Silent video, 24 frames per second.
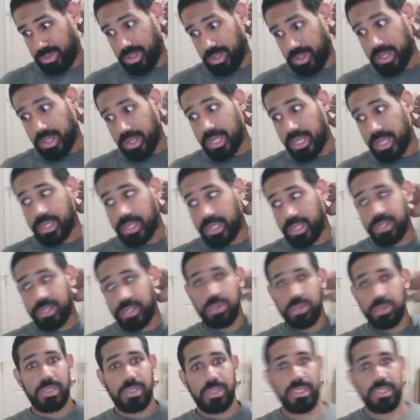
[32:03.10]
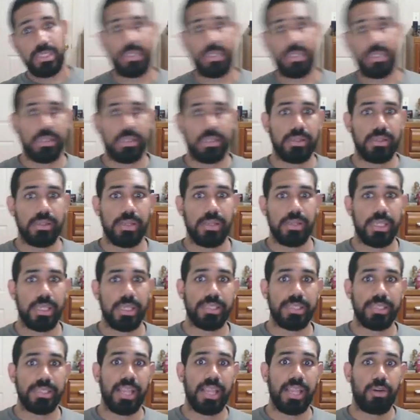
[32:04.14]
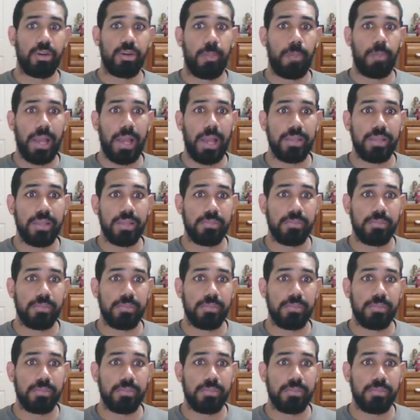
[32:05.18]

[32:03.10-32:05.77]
He could use his necroplasm